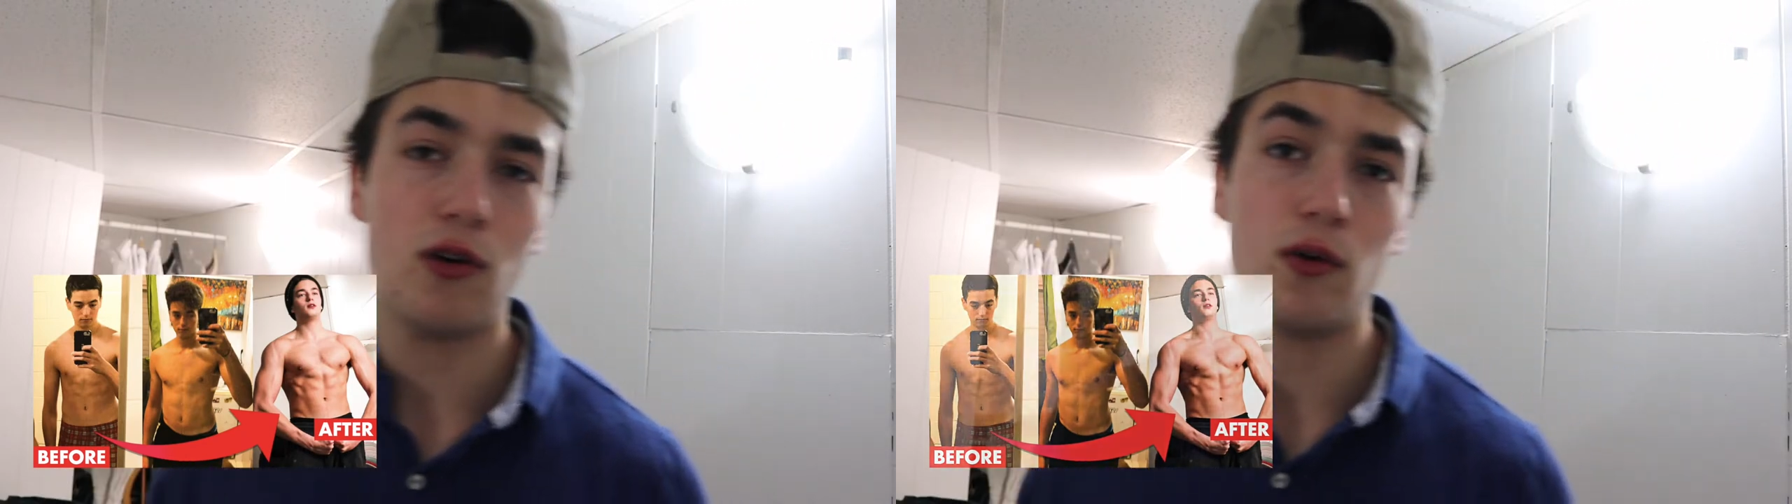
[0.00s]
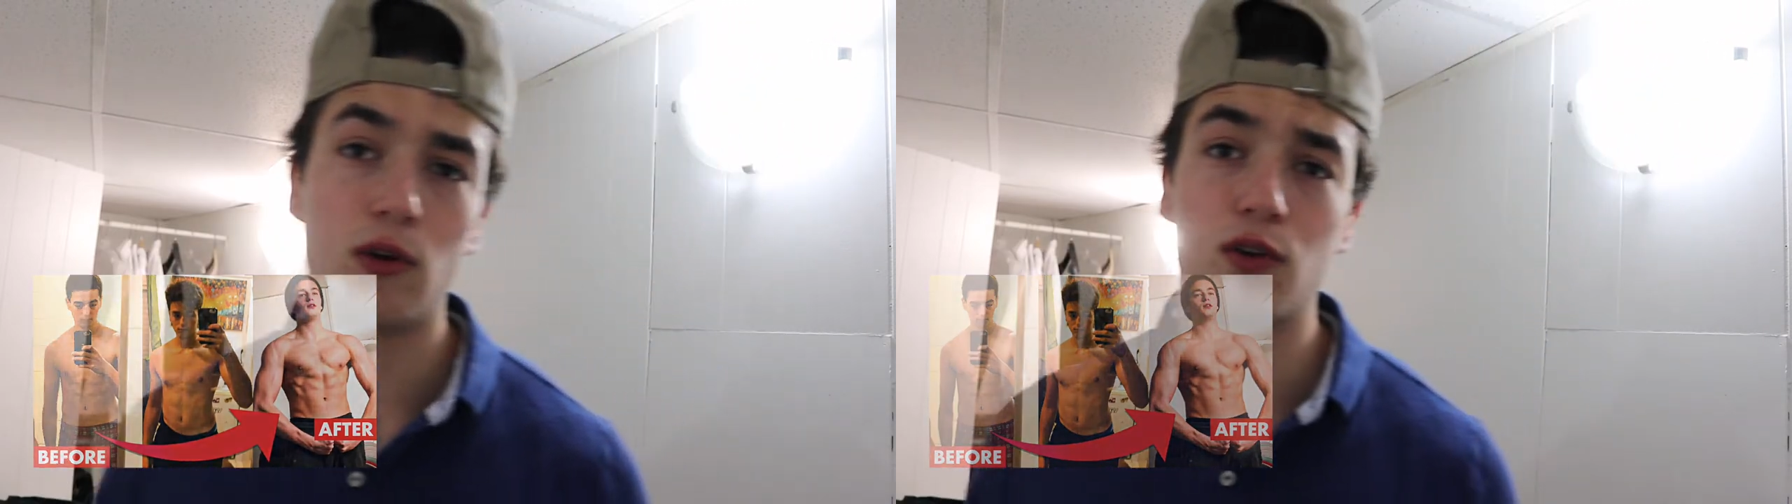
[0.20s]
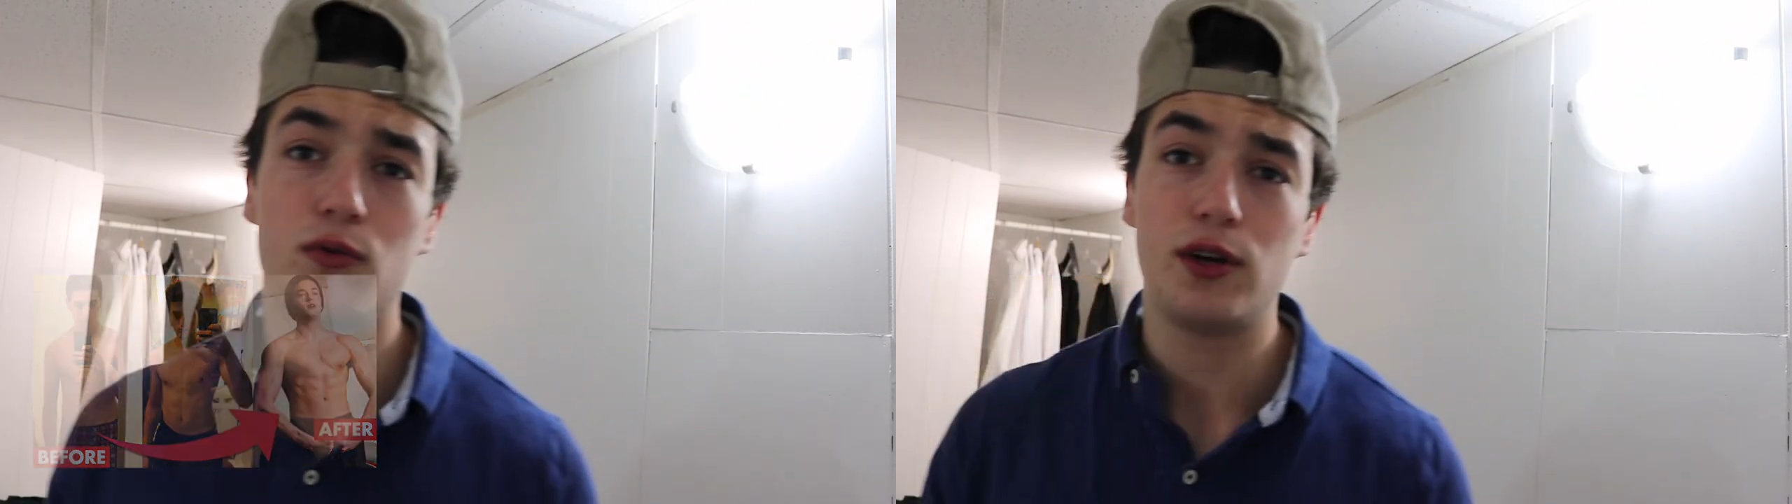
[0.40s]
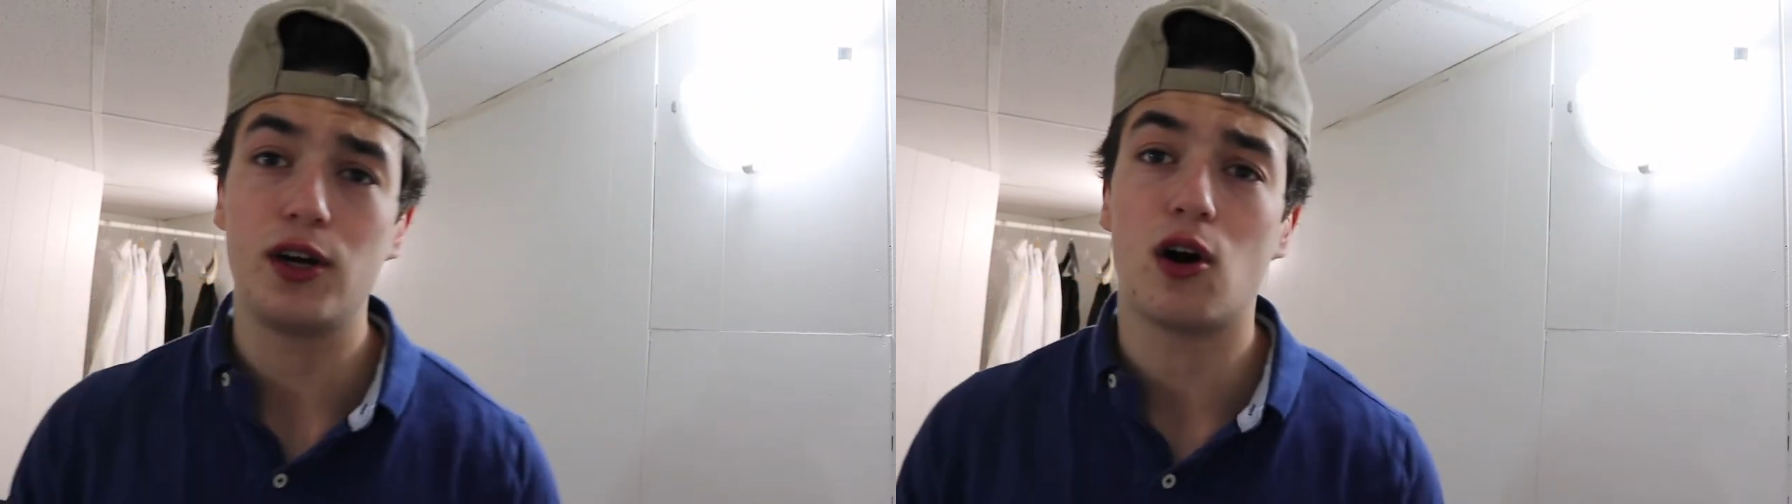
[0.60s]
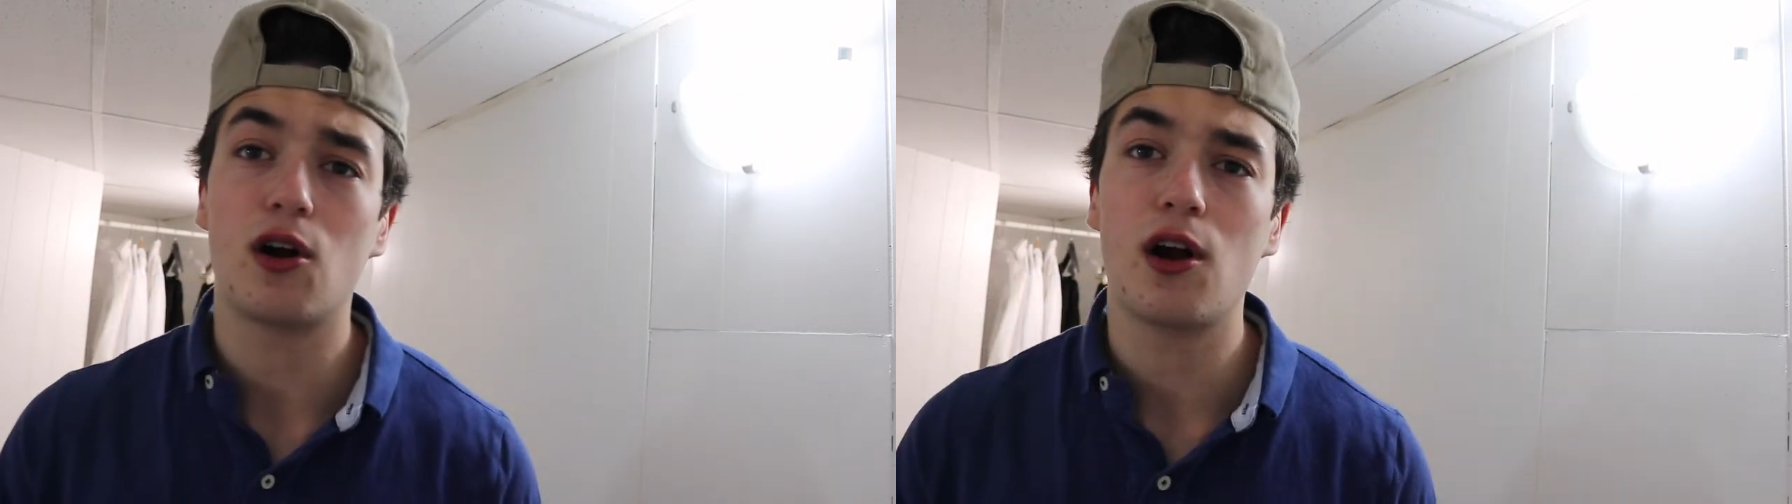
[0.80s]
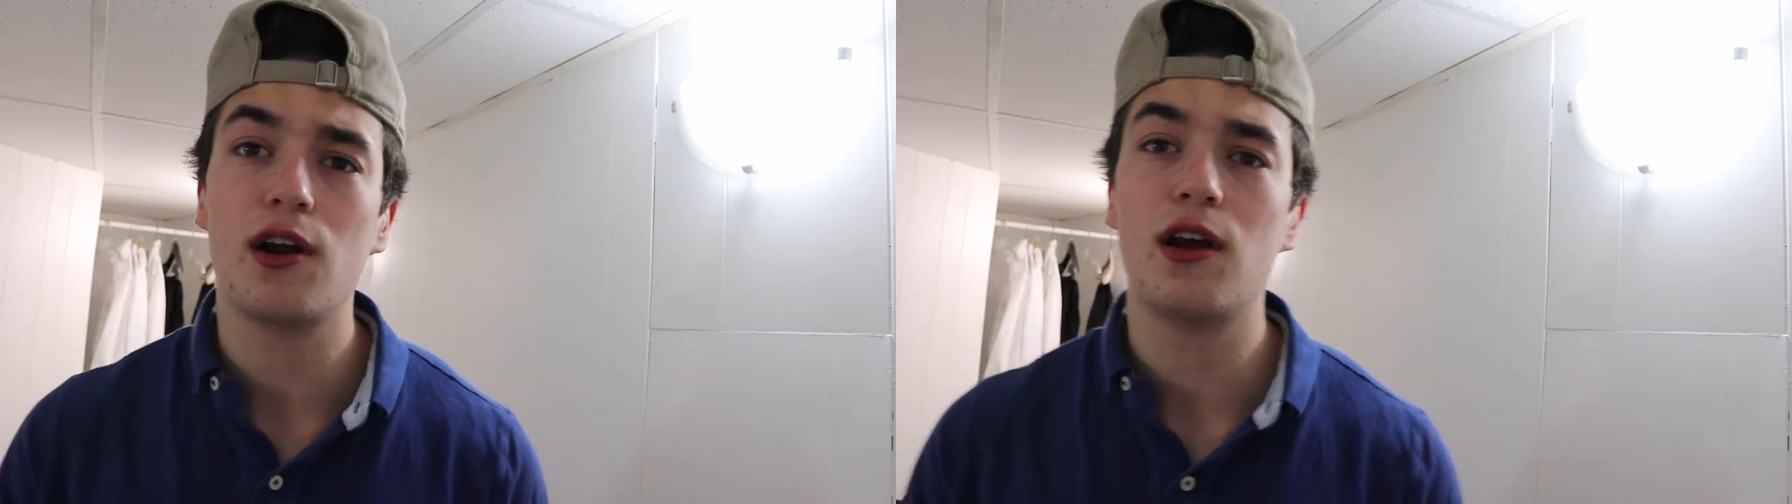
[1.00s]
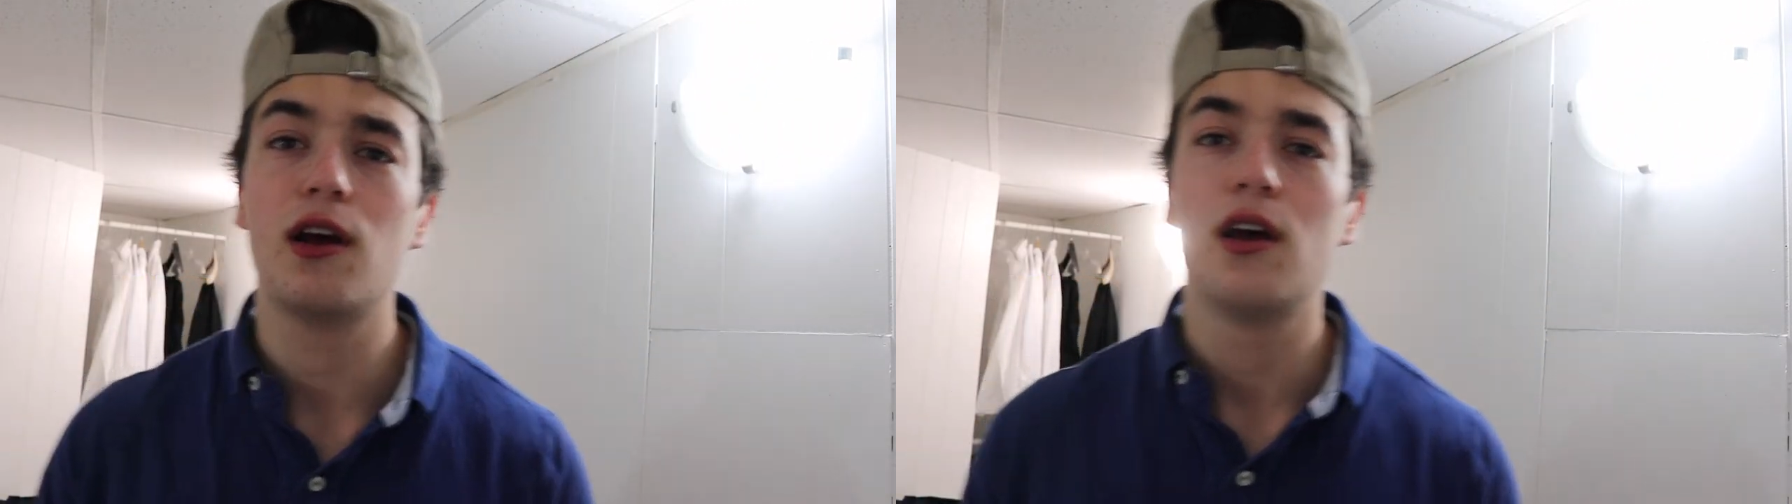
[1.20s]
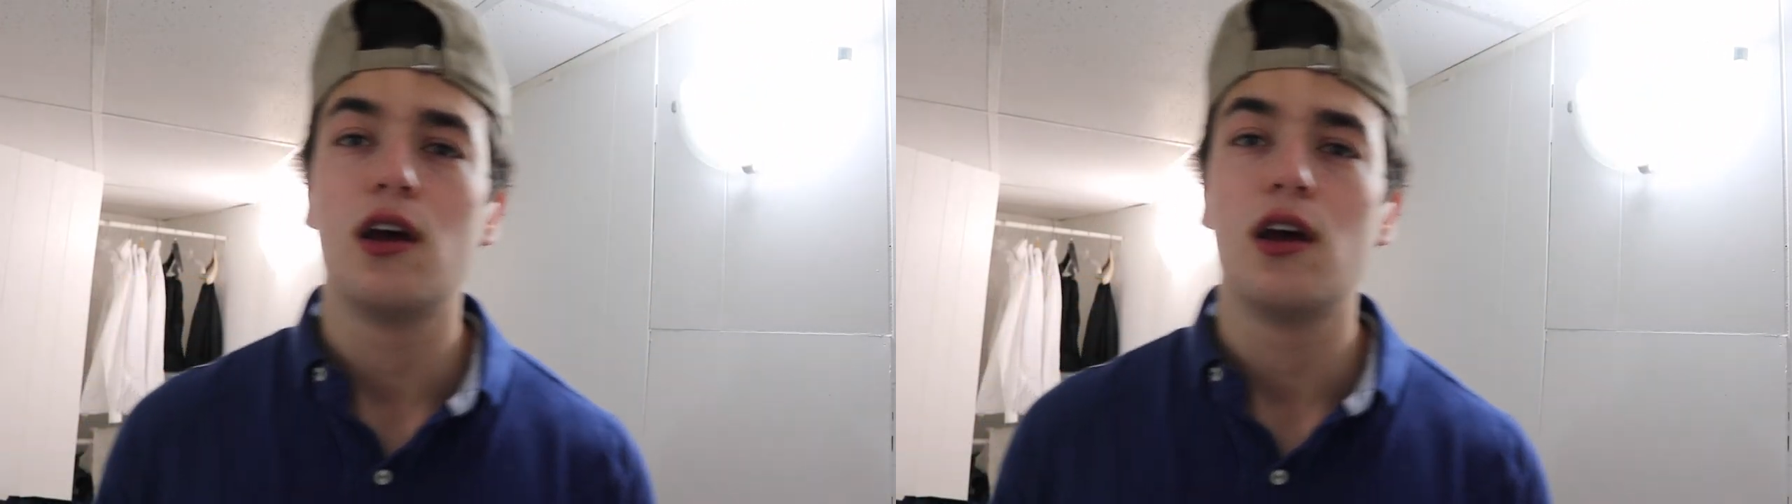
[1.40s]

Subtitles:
I worked really hard on it.